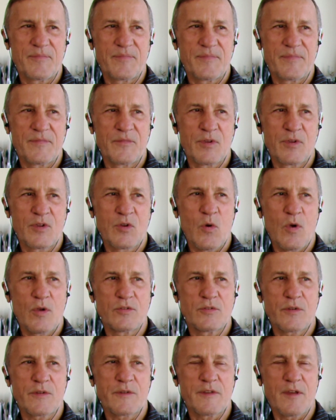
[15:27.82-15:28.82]

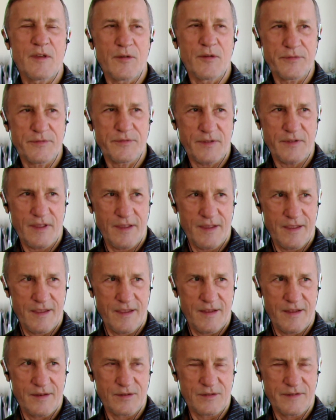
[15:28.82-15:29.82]
record yourself
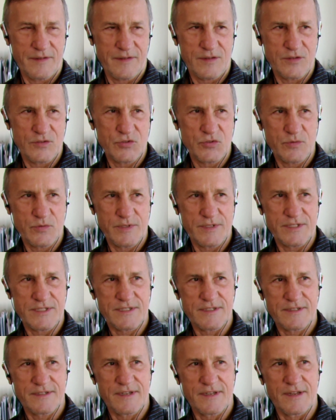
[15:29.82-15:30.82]
and listen to
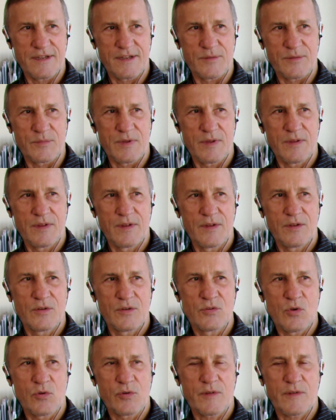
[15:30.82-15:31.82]
it and
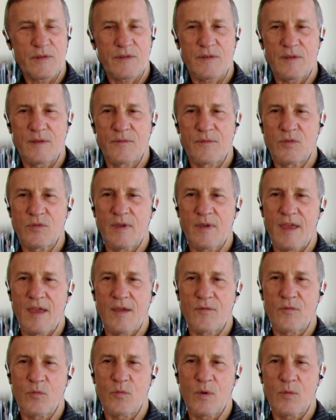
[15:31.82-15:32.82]
notice if you
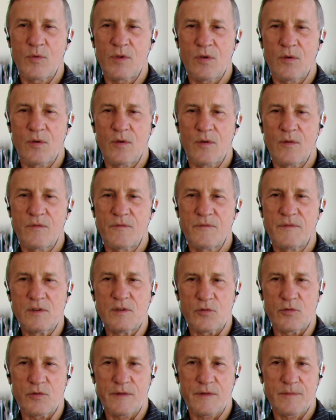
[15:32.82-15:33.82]
have what we call
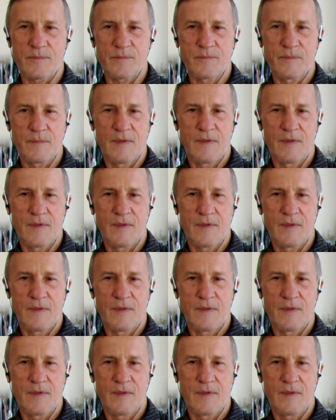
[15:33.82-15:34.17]
fillers.